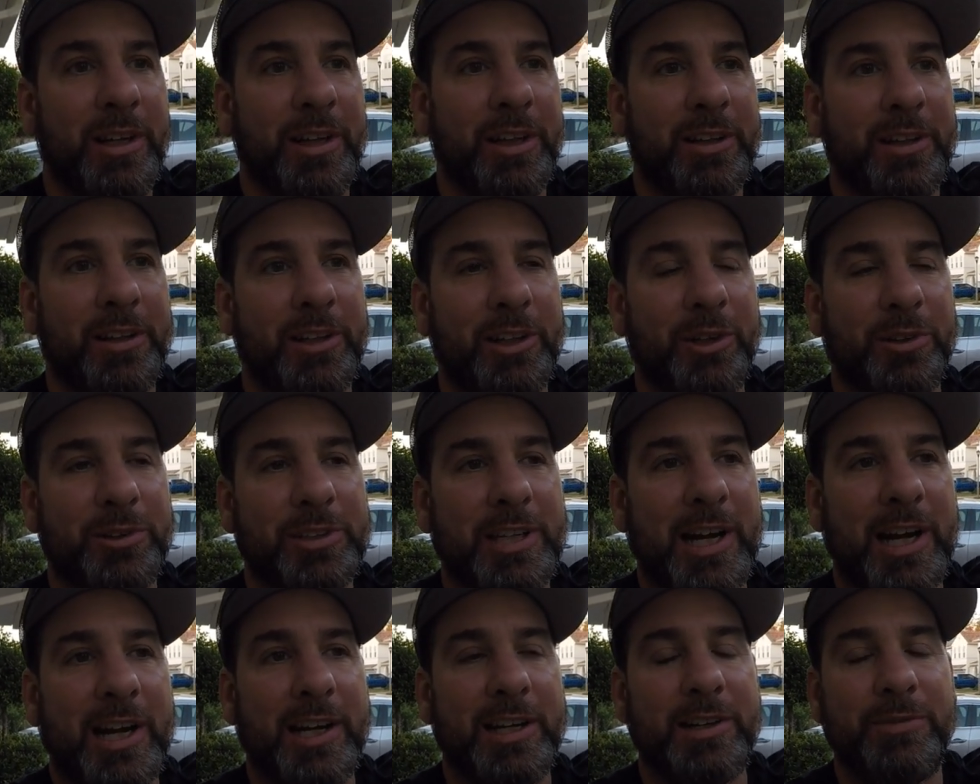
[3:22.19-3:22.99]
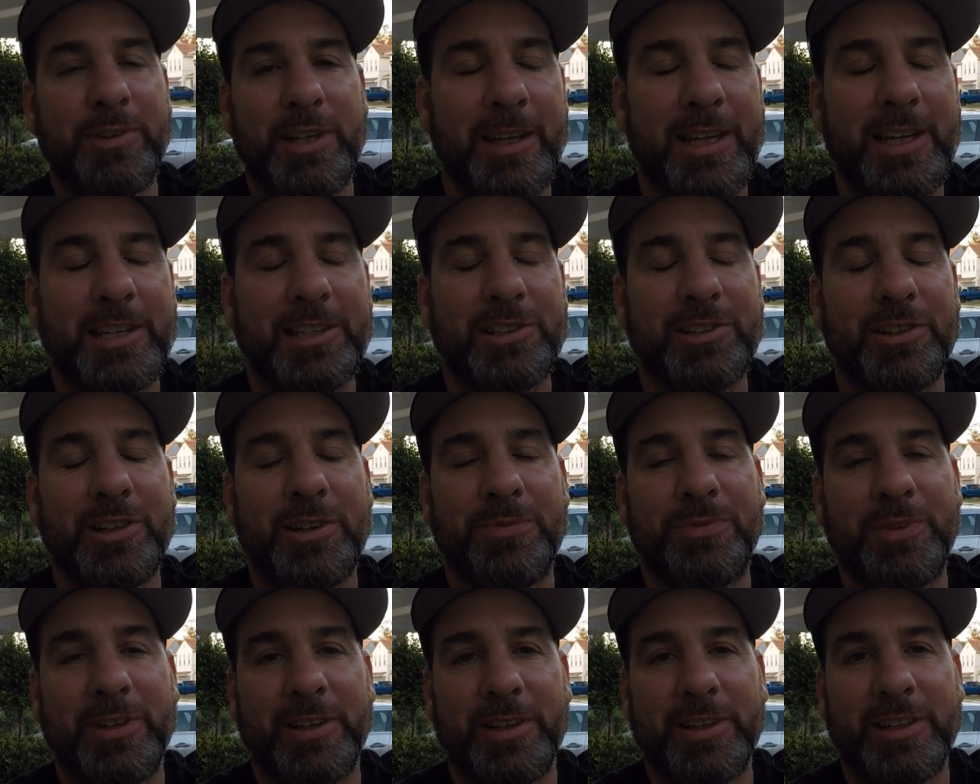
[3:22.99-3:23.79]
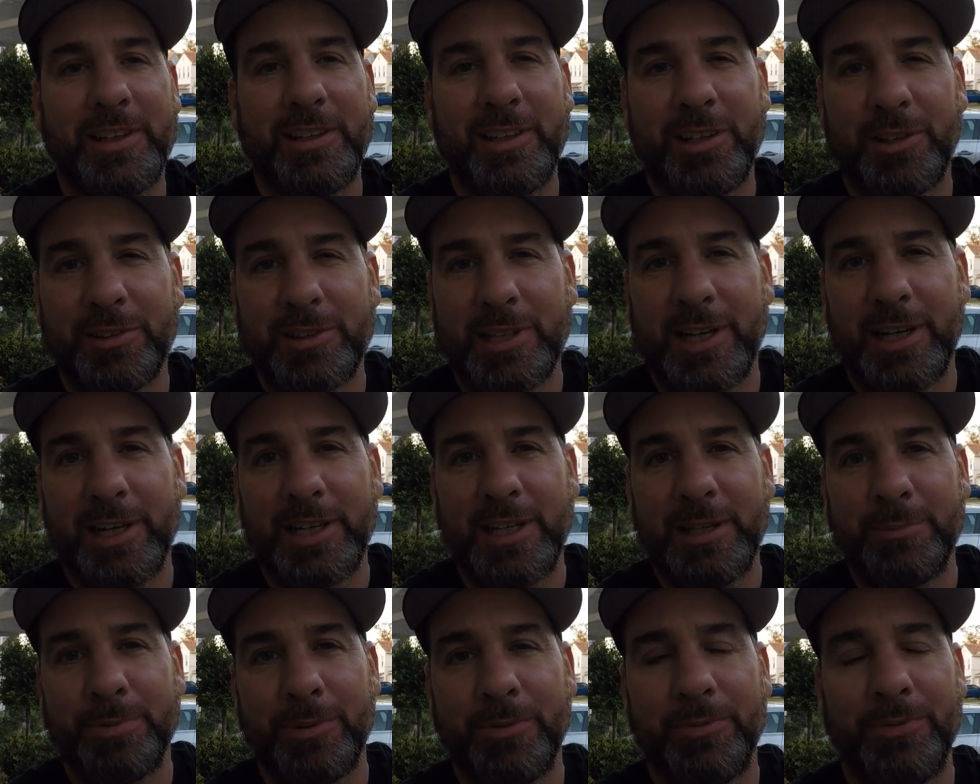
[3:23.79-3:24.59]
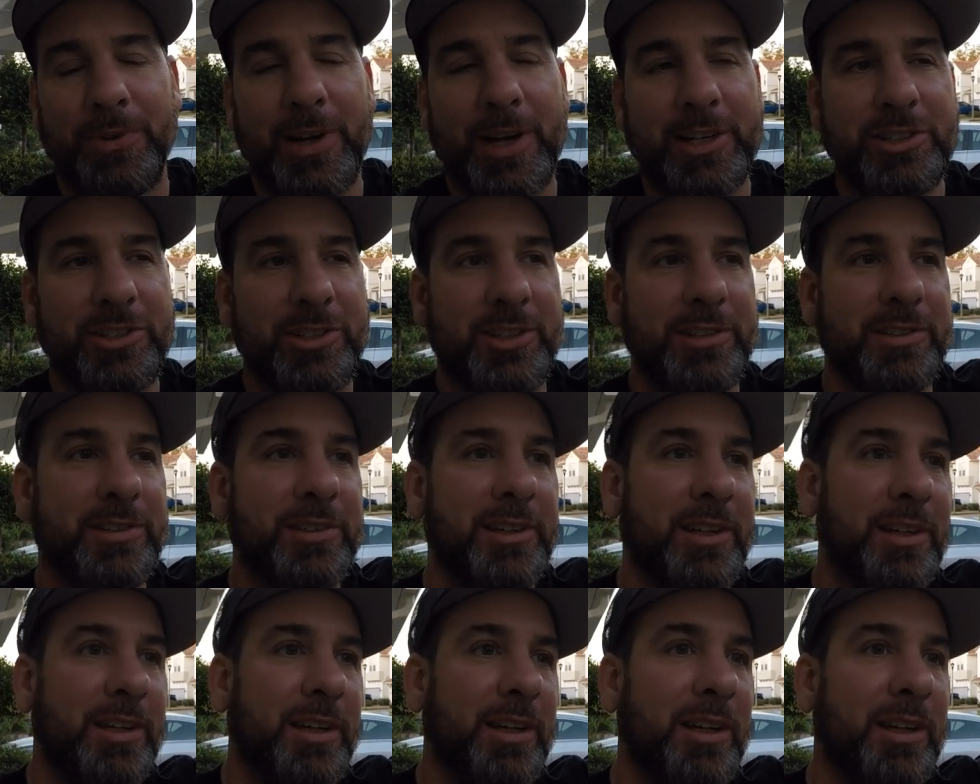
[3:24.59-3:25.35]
the little tiny, he started to fill in the little tiny imperfections.